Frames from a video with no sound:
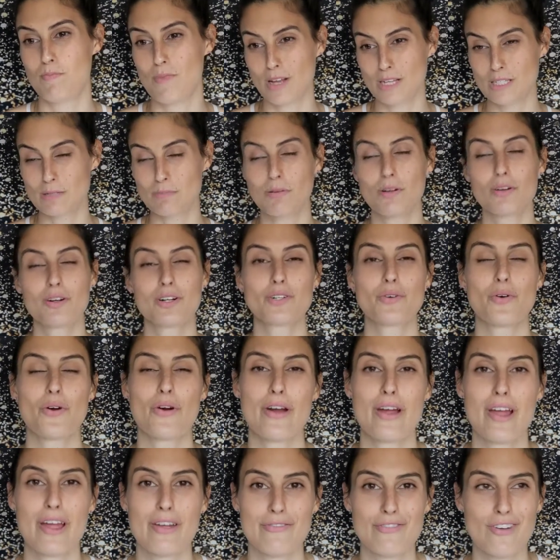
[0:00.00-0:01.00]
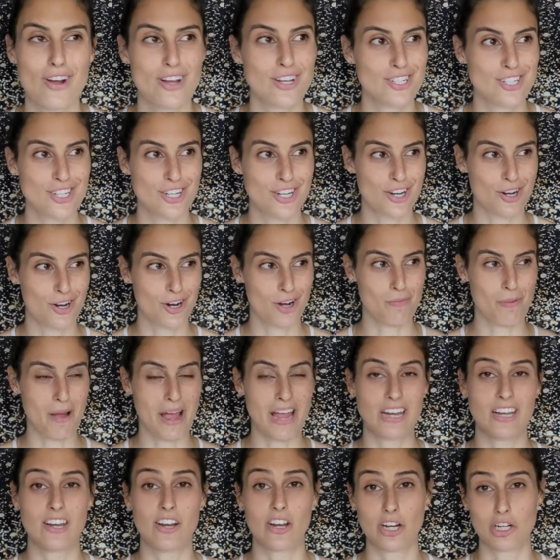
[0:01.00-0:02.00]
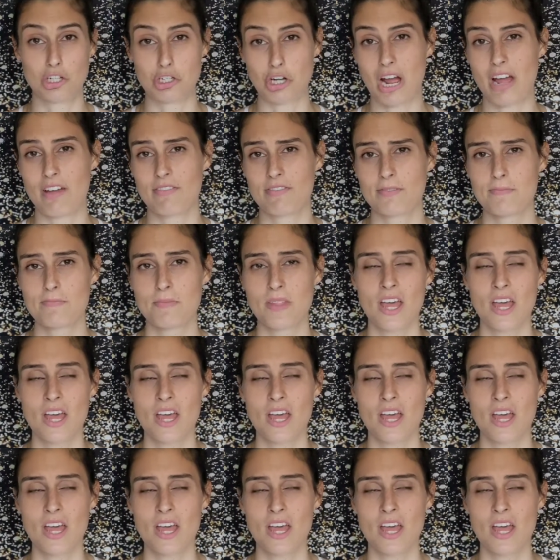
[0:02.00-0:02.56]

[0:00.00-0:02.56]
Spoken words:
exploratory, frontier, pioneering drive.